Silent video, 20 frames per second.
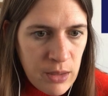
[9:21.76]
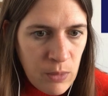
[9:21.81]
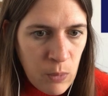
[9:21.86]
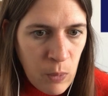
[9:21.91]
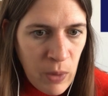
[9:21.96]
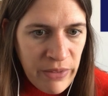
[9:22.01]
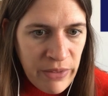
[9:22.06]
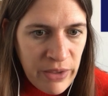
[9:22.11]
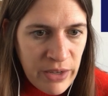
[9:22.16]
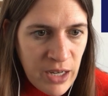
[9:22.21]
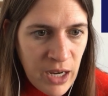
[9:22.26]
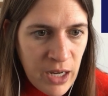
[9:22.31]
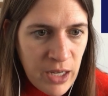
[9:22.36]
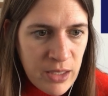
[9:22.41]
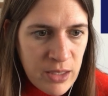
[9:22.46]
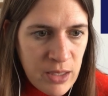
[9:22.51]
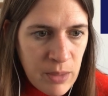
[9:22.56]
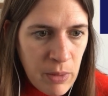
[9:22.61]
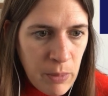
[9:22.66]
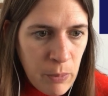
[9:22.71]
Why They Died
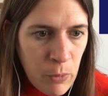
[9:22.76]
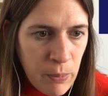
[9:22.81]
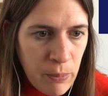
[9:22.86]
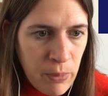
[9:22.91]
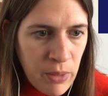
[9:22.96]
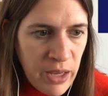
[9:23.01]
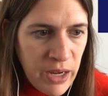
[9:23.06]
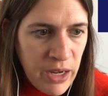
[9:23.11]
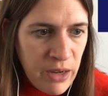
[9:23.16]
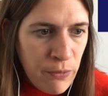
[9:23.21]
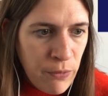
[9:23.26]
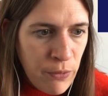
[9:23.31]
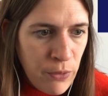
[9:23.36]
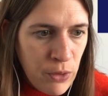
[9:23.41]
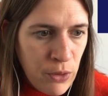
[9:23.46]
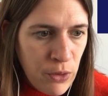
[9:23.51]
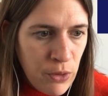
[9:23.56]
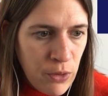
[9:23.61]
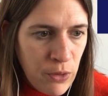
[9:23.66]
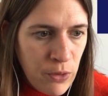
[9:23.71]
is a bit more
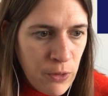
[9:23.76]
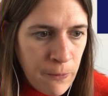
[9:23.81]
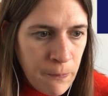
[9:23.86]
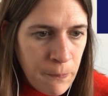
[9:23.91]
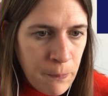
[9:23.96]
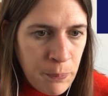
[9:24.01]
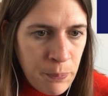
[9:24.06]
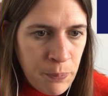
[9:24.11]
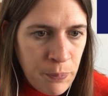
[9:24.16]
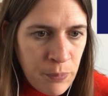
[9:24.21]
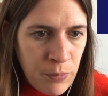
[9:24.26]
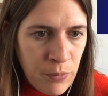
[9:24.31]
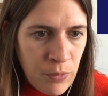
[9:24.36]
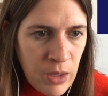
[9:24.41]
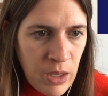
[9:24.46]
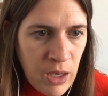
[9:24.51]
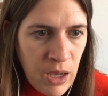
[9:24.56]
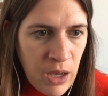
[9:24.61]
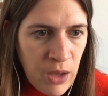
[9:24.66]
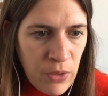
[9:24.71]
playful.
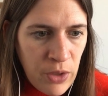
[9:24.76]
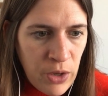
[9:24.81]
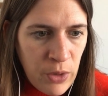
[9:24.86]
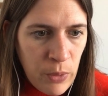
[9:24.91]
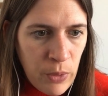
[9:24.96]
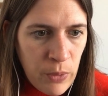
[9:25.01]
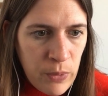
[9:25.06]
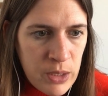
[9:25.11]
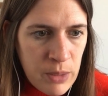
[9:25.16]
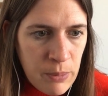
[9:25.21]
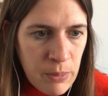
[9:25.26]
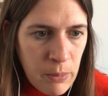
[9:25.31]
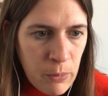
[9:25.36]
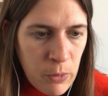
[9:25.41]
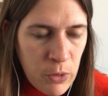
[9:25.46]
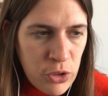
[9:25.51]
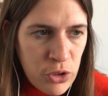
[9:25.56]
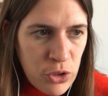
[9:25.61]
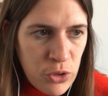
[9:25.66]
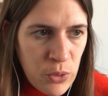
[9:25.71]
How They Grow is a bit
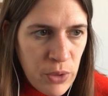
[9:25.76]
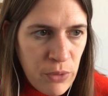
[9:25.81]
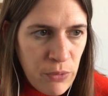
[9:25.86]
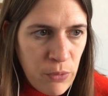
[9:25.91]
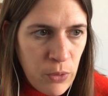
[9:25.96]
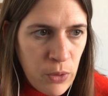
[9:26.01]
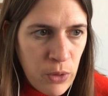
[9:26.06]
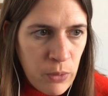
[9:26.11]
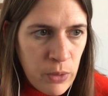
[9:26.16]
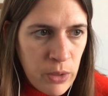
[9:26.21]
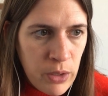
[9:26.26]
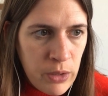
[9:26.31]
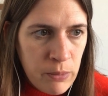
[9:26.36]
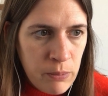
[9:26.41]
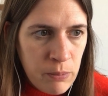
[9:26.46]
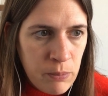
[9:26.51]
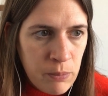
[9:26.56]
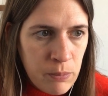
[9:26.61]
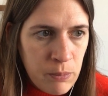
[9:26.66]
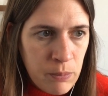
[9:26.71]
more
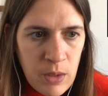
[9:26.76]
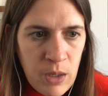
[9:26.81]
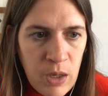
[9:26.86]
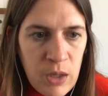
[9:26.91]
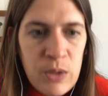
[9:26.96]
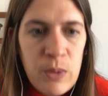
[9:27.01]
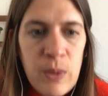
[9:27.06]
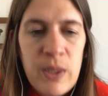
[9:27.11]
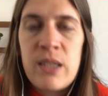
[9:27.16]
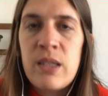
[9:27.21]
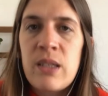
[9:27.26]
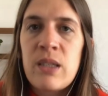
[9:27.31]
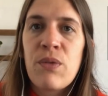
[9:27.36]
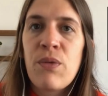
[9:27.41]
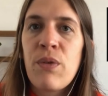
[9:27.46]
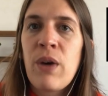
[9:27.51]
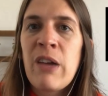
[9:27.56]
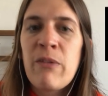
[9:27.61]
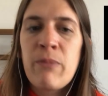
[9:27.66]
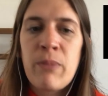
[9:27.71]
straightforward. He also has these
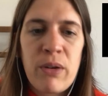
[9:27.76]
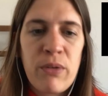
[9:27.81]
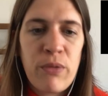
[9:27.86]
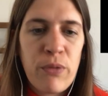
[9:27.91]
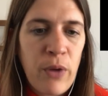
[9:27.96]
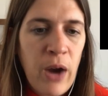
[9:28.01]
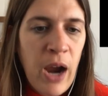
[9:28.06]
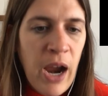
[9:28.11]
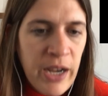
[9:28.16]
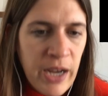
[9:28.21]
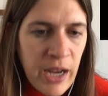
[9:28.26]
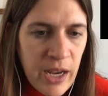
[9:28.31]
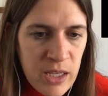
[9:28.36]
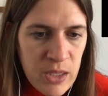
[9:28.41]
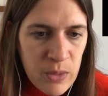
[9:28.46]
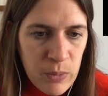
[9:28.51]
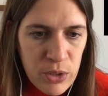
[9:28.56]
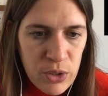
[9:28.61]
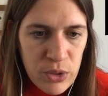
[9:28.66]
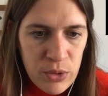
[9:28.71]
5-Bit
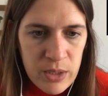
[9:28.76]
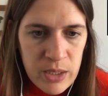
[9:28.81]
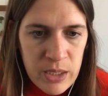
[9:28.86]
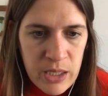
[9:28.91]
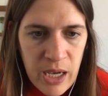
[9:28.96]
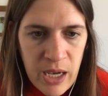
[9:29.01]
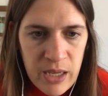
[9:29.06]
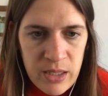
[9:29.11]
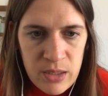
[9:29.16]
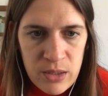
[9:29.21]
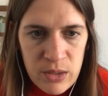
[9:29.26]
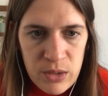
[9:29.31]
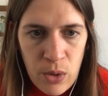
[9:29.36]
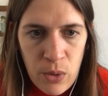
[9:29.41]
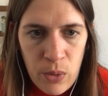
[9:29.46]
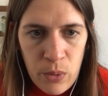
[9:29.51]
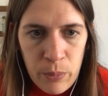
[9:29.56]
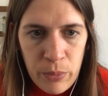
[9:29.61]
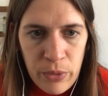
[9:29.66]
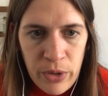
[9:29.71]
Fridays, which you'll see has its
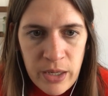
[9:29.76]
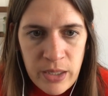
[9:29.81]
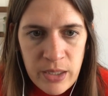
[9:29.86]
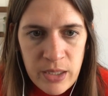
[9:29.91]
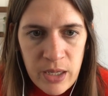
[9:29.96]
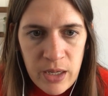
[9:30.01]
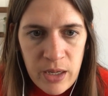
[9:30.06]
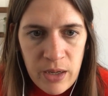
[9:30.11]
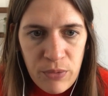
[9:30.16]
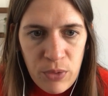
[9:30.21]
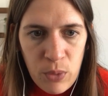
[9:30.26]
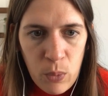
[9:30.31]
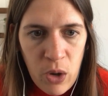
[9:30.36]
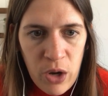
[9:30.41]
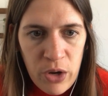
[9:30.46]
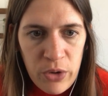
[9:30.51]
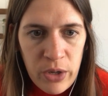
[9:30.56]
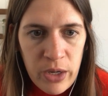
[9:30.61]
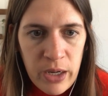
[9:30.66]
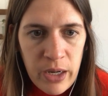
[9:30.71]
own branding of the
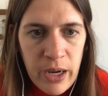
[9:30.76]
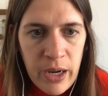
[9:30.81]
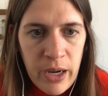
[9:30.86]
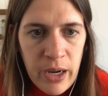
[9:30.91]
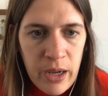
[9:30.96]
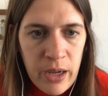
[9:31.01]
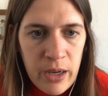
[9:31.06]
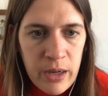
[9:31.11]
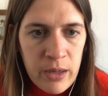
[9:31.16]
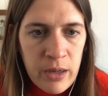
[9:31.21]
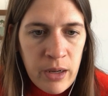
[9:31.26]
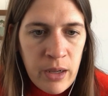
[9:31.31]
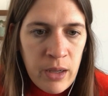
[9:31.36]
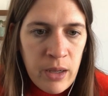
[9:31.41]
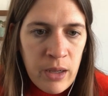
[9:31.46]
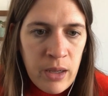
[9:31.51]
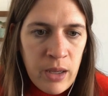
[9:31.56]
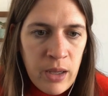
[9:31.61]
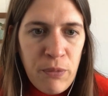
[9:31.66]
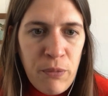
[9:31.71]
watering can.
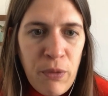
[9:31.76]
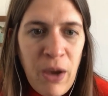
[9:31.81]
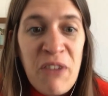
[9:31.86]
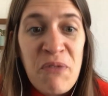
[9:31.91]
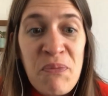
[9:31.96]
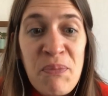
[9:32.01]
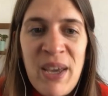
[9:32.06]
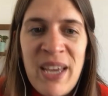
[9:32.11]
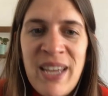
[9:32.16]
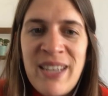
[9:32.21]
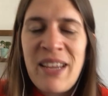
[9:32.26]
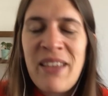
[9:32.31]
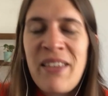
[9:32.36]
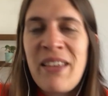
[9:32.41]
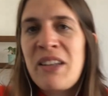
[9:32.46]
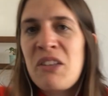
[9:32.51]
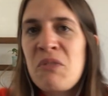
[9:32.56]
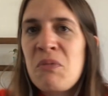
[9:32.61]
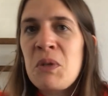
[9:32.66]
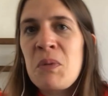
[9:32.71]
5-Bit, I
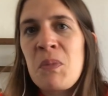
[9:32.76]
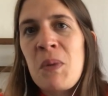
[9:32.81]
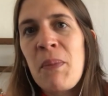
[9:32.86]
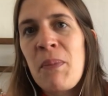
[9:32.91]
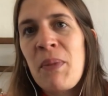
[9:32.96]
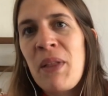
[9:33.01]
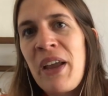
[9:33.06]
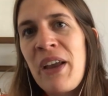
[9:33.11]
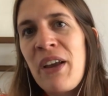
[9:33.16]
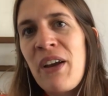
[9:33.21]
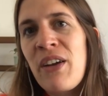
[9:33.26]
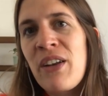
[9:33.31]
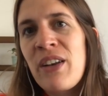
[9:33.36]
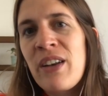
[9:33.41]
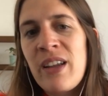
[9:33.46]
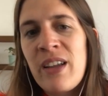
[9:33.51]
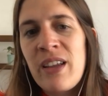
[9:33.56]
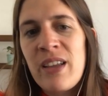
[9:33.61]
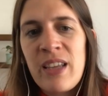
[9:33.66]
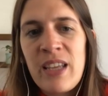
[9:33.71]
think it's supposed to be a play
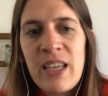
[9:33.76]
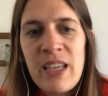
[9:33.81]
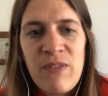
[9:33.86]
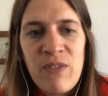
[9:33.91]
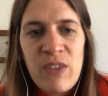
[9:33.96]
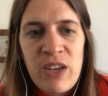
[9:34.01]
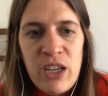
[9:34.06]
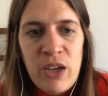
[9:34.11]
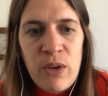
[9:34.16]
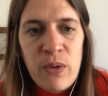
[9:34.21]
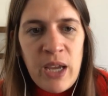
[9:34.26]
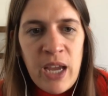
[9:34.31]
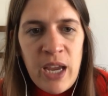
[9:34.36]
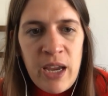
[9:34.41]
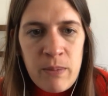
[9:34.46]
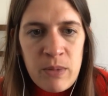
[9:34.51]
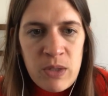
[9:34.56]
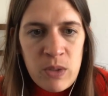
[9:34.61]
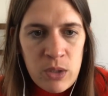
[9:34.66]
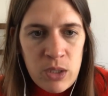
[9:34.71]
on video
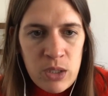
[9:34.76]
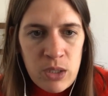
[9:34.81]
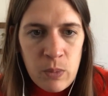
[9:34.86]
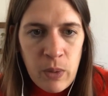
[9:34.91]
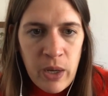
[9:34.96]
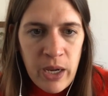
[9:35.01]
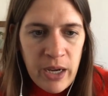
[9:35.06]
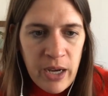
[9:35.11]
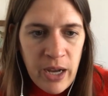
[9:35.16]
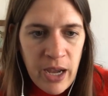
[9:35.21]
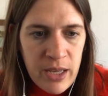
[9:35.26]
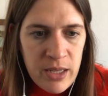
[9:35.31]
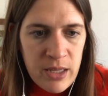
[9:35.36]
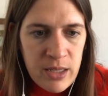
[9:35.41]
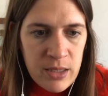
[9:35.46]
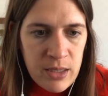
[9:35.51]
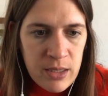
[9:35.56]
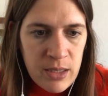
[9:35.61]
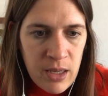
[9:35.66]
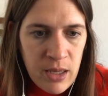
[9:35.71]
games, which is why it
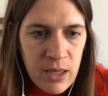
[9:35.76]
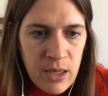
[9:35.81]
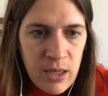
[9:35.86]
has